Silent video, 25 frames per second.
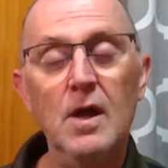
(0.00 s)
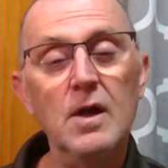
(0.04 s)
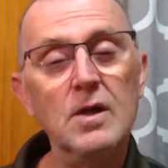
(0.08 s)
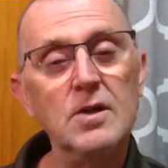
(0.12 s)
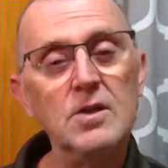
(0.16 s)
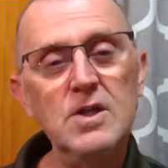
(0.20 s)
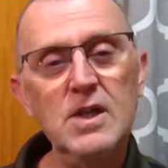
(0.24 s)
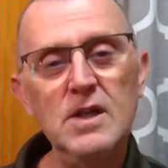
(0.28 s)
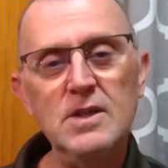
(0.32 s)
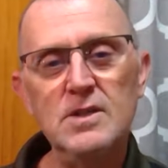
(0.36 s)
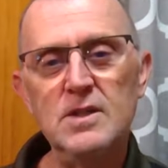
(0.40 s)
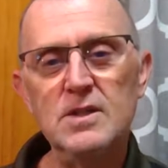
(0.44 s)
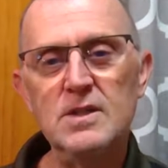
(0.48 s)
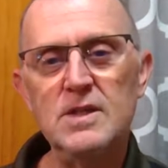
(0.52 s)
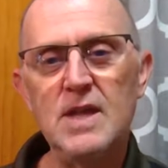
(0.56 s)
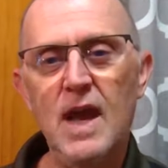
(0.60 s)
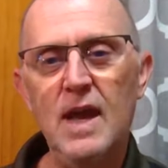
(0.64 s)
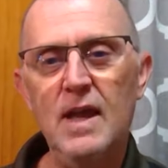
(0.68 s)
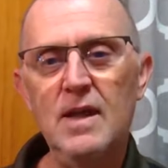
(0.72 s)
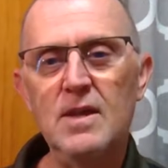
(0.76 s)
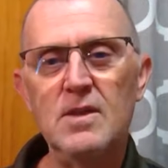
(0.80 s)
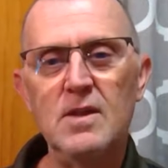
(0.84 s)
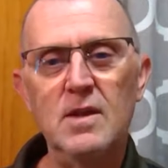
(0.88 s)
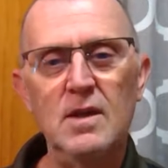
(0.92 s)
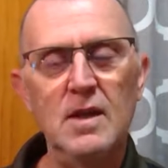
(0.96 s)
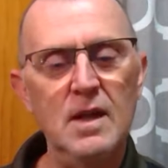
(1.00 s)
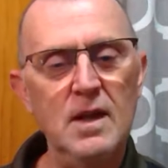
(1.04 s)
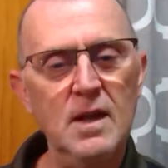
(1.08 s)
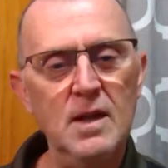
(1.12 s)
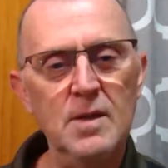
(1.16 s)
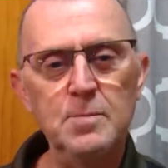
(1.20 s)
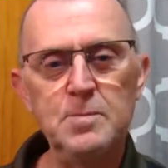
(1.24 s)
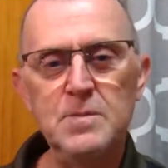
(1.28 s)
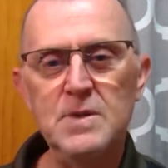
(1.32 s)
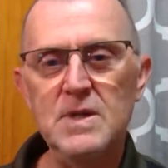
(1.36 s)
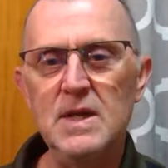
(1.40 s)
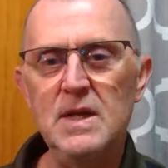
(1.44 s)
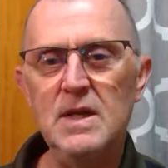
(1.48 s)
Jesus takes an
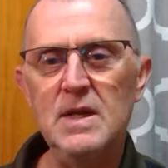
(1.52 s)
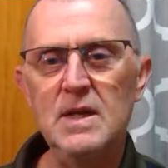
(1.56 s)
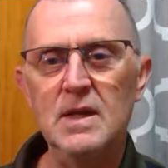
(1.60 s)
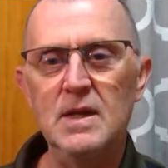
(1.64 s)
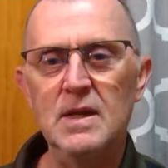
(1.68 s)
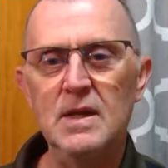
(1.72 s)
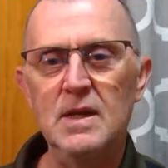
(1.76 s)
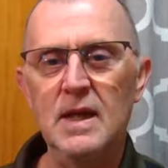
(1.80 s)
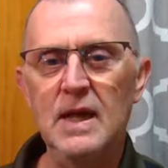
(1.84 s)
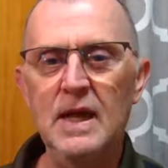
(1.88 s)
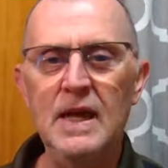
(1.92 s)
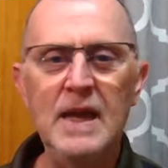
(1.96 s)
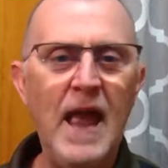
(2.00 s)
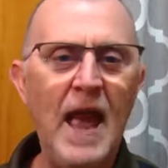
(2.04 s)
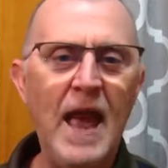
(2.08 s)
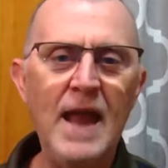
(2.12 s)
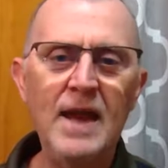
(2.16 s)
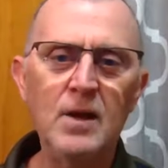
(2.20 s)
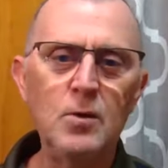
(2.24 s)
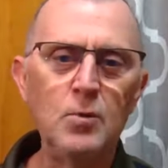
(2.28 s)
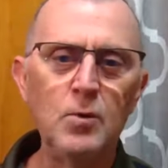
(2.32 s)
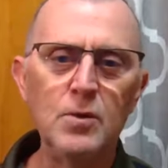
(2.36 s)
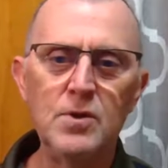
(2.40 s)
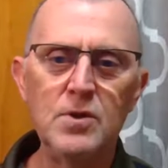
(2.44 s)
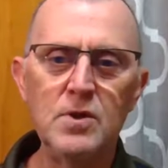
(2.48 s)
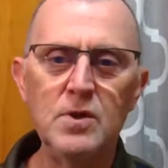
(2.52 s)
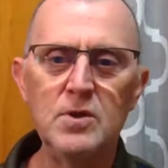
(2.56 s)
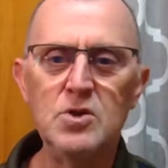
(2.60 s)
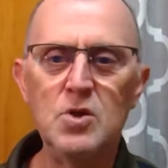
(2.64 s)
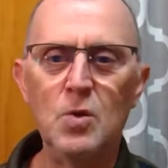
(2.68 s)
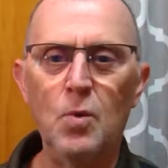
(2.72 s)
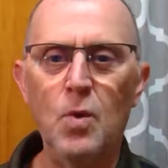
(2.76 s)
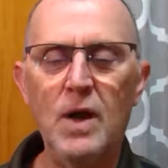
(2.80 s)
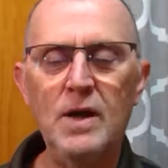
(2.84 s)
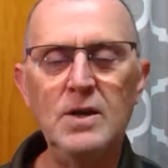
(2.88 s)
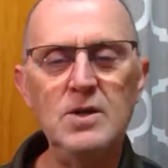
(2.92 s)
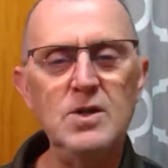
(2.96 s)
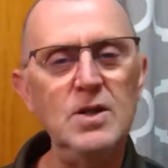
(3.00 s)
empty and inadequate
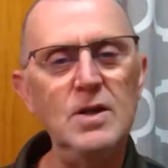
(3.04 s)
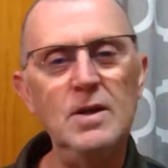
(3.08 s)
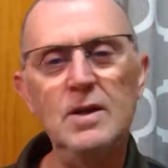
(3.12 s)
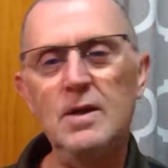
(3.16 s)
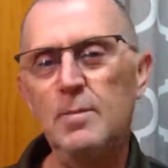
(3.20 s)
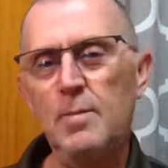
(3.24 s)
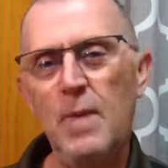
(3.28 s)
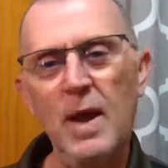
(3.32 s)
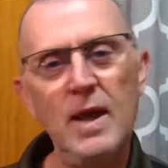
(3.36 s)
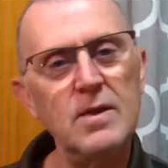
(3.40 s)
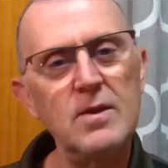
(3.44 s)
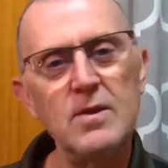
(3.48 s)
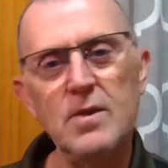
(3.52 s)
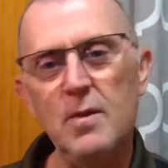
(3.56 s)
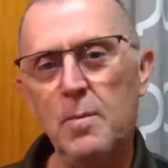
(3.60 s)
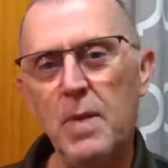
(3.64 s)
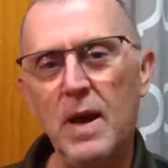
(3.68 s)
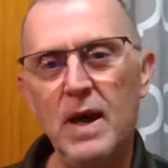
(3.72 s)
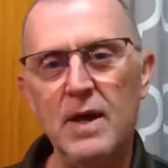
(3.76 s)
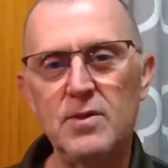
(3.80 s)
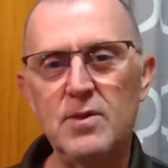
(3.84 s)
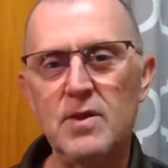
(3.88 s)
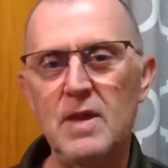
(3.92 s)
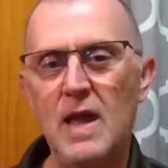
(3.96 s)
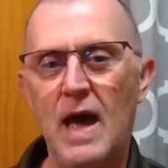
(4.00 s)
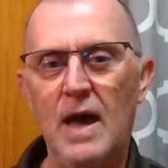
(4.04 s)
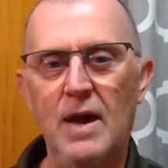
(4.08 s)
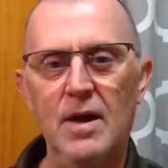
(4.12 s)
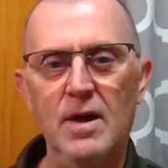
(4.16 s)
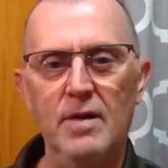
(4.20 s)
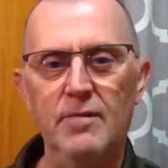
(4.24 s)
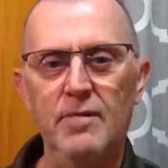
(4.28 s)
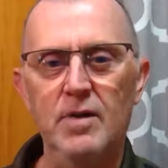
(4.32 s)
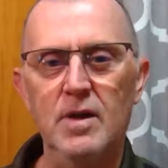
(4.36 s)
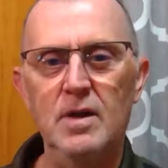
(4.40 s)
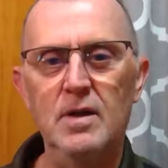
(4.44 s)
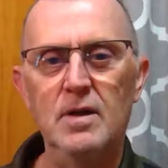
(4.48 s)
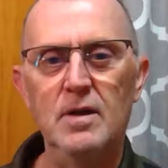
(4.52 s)
situation and makes the best out
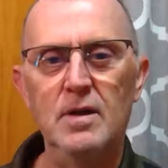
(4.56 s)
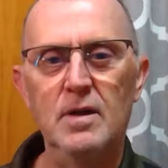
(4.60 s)
of it.